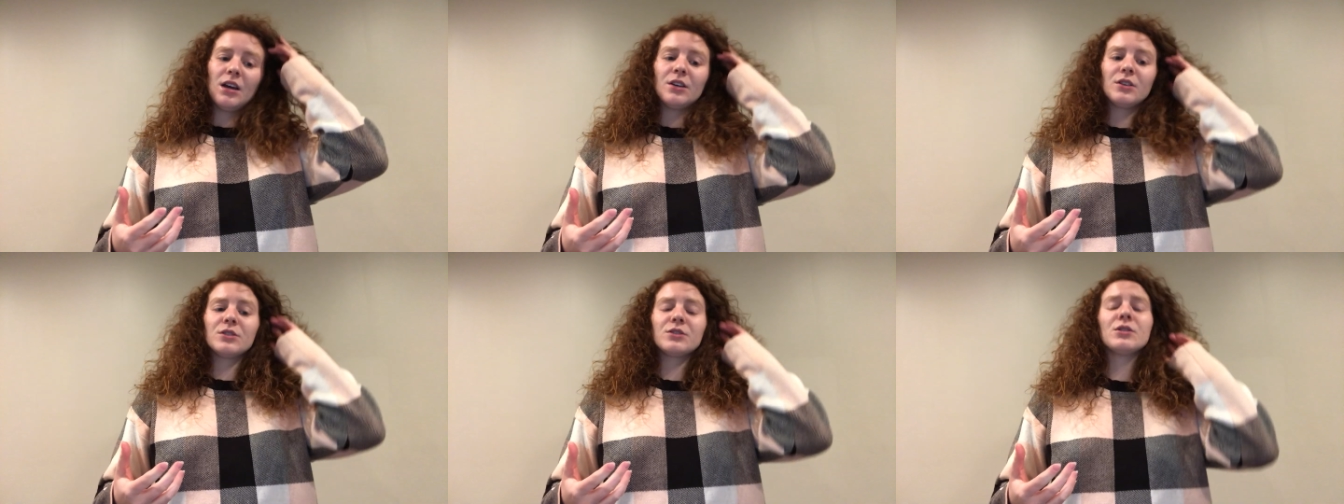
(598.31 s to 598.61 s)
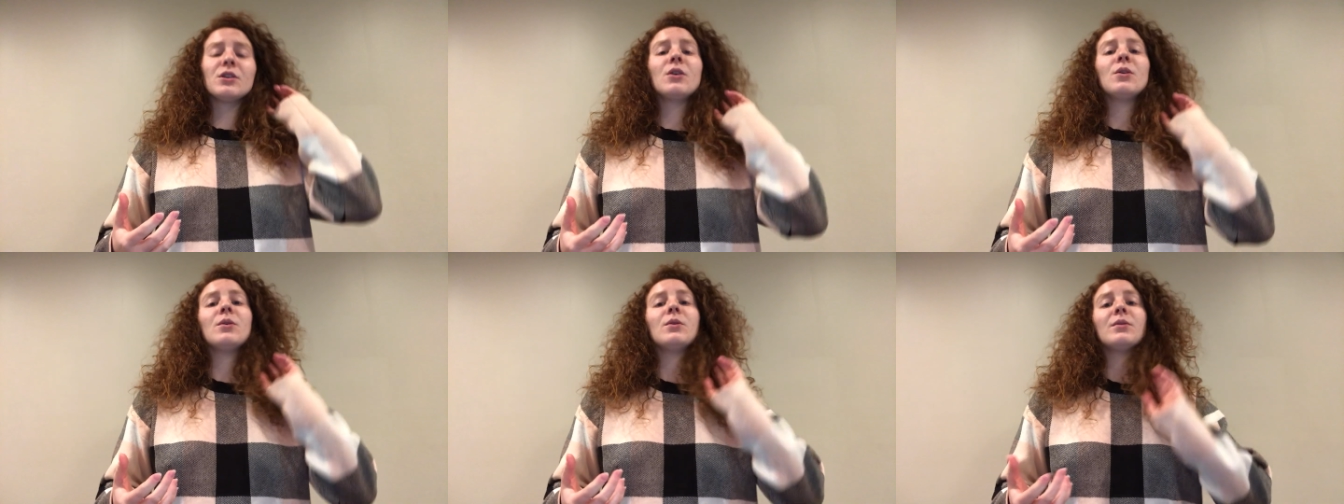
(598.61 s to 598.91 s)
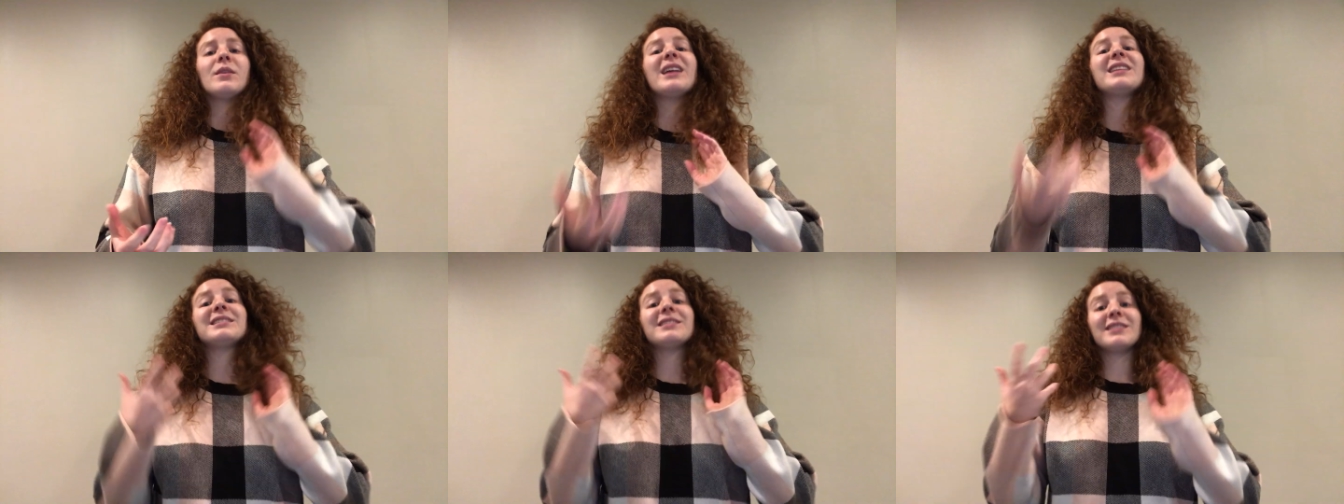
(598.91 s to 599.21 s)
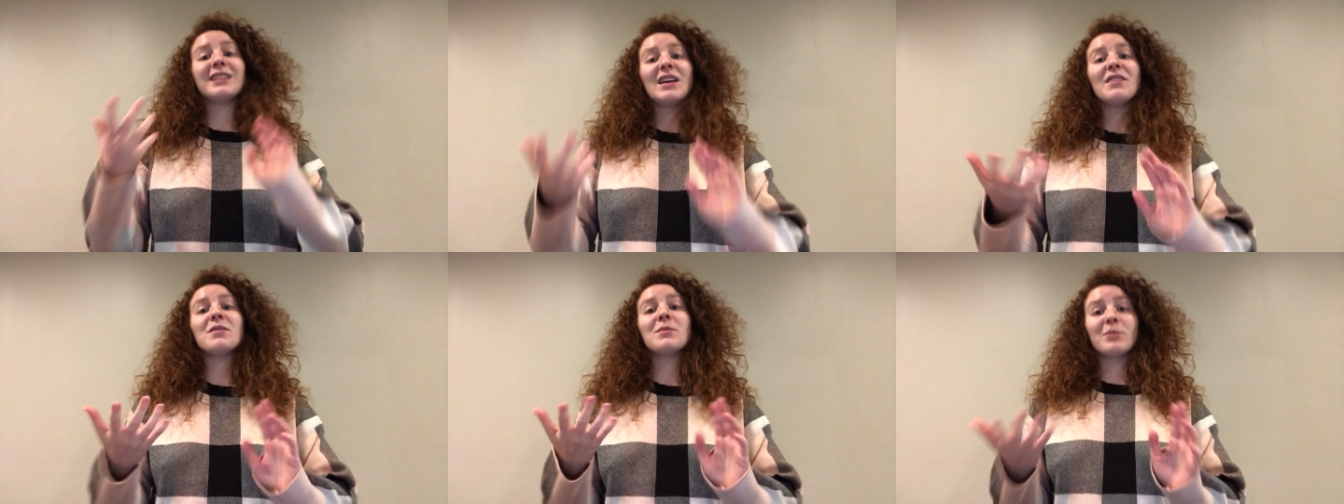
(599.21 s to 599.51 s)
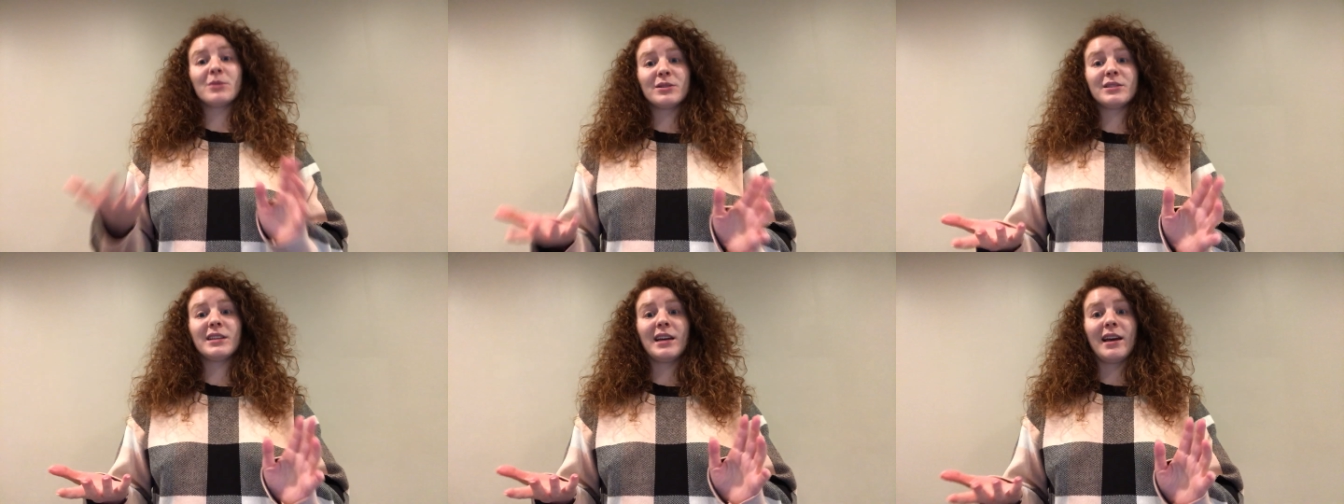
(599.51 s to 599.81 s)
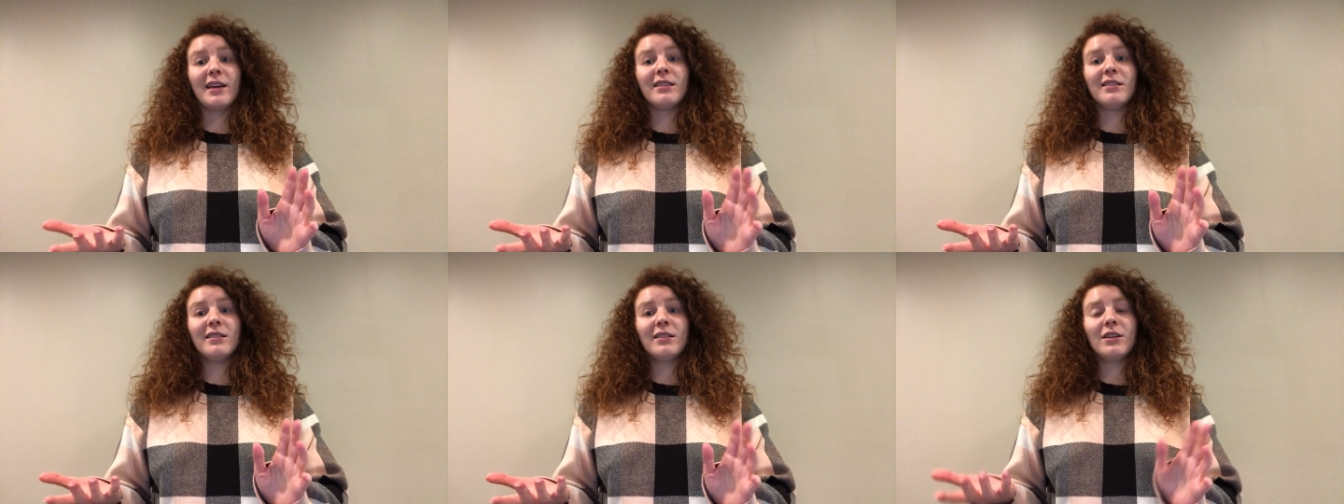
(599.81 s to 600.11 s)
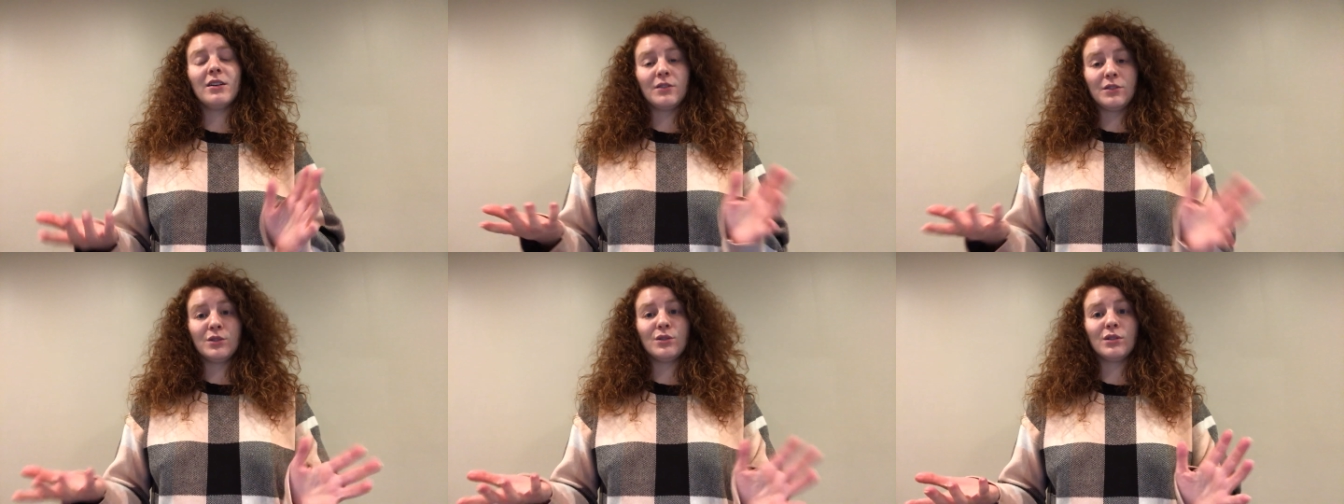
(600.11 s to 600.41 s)
So that's 11%
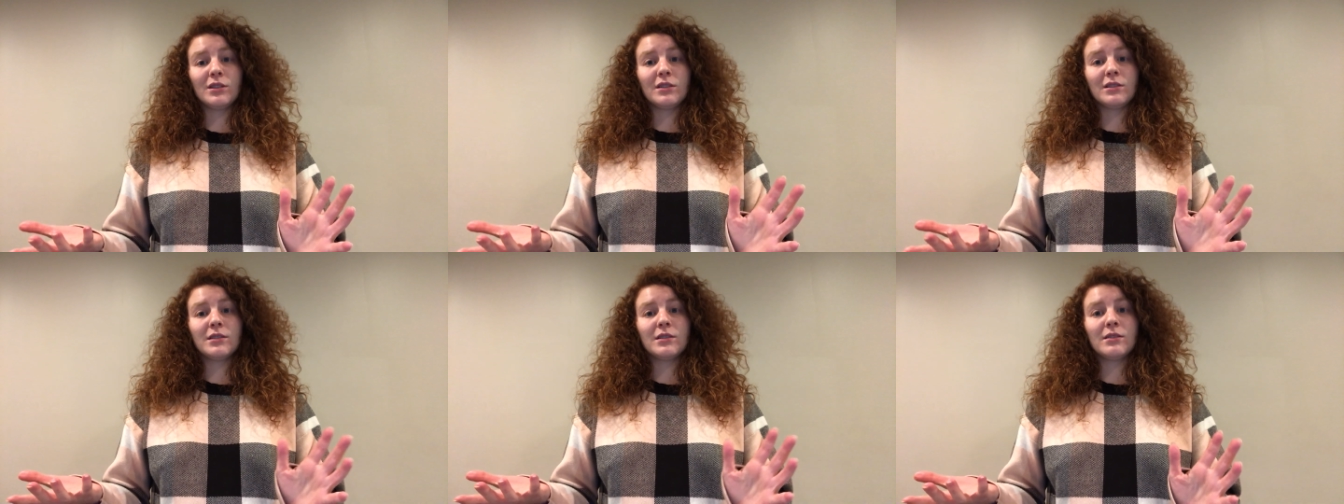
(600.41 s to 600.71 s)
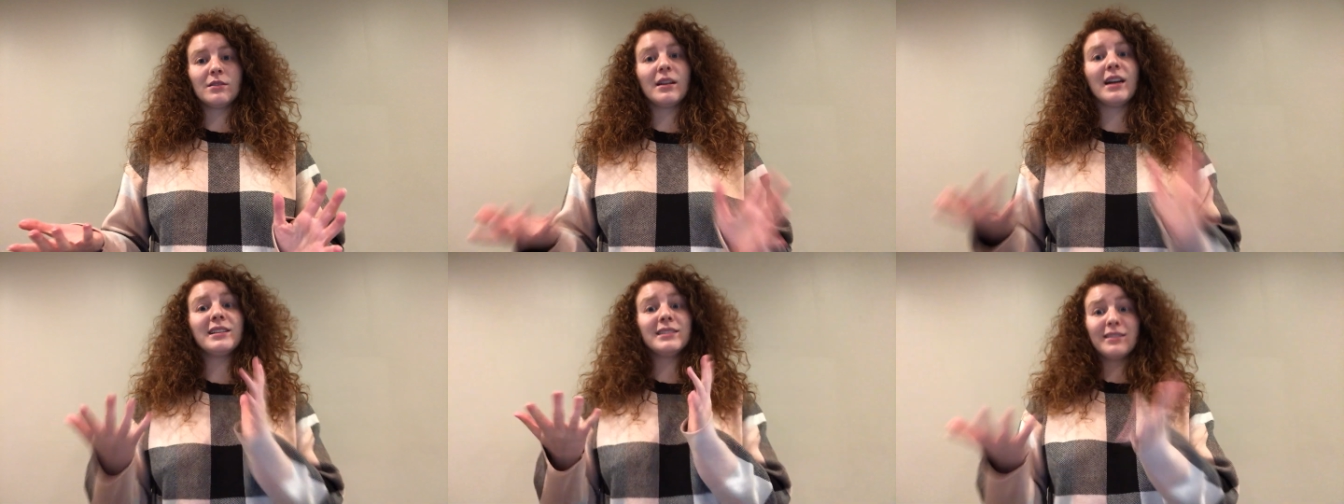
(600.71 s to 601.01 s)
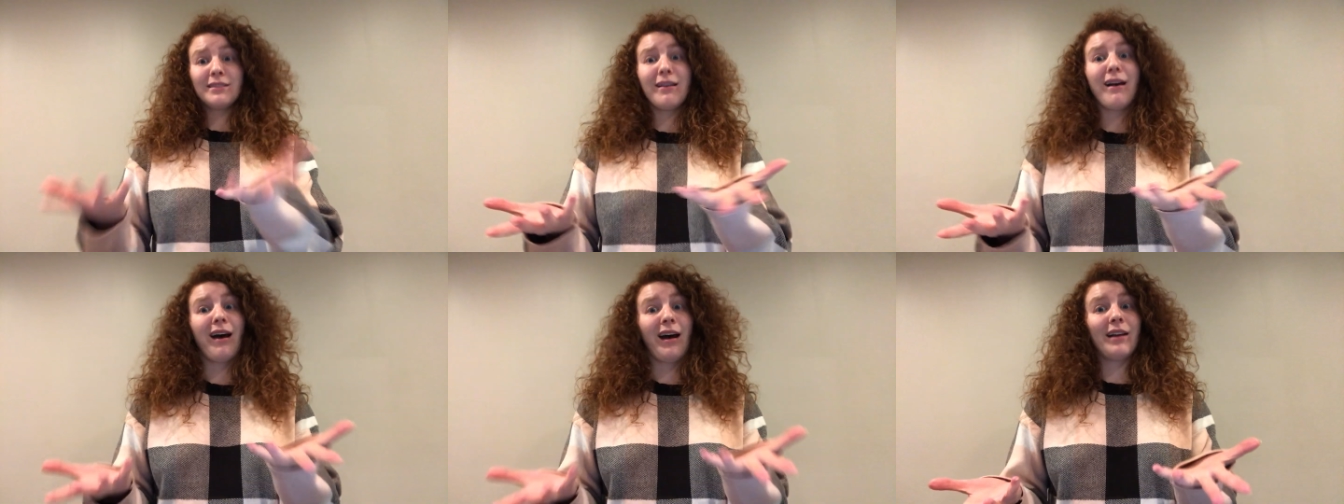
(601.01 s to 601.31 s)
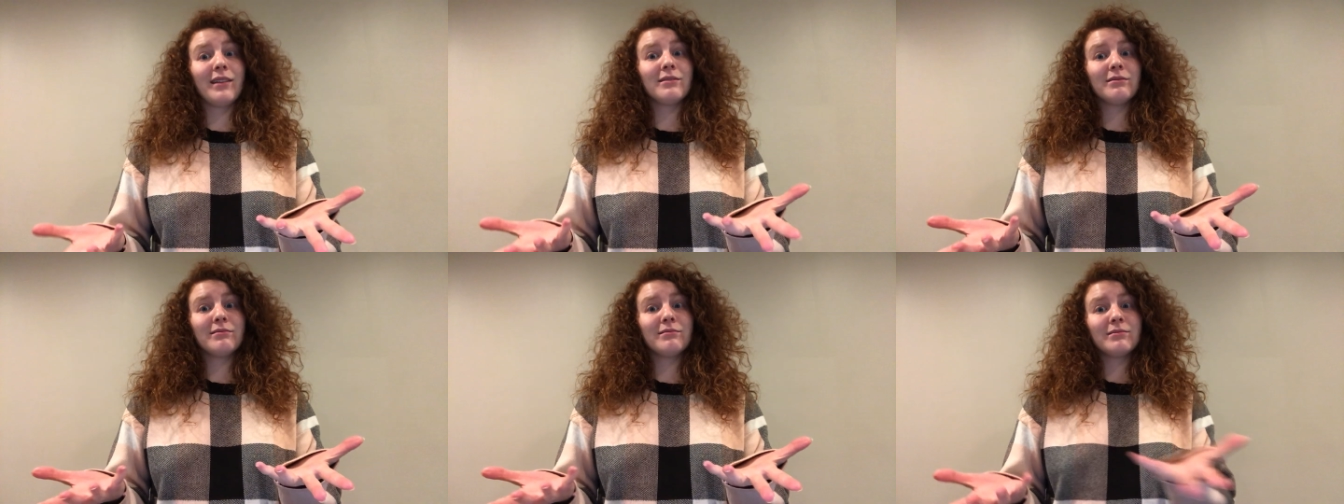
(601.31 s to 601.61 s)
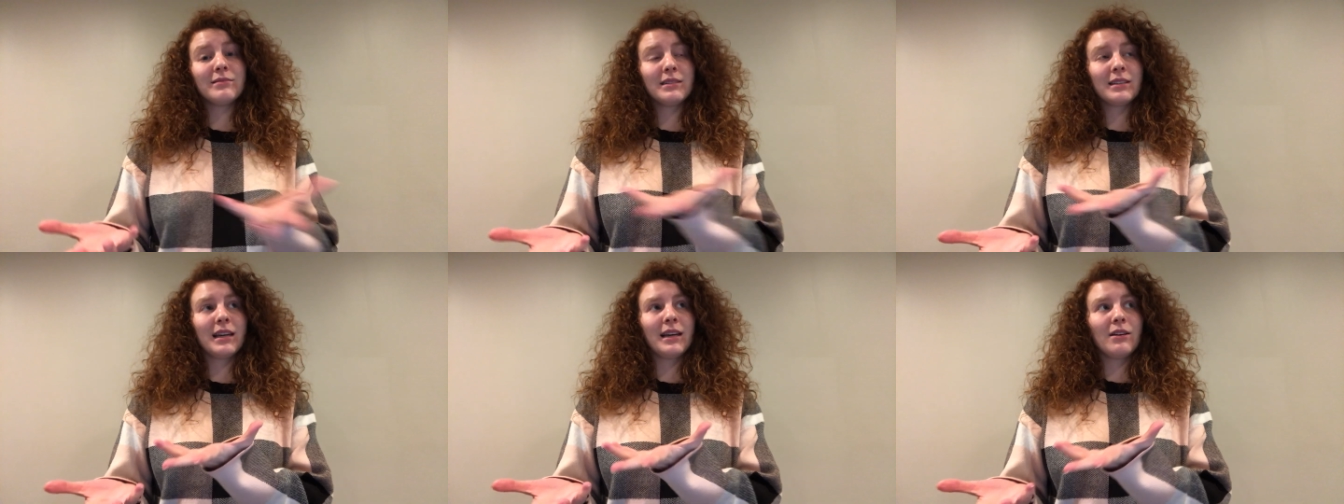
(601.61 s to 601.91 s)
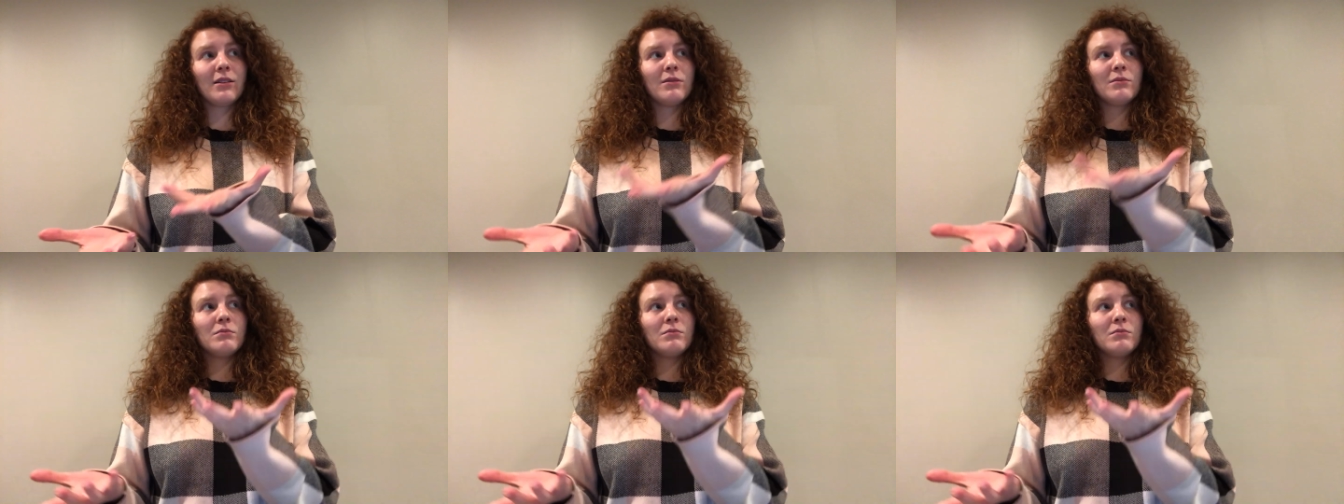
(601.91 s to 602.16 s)
of students. That's a lot. It's like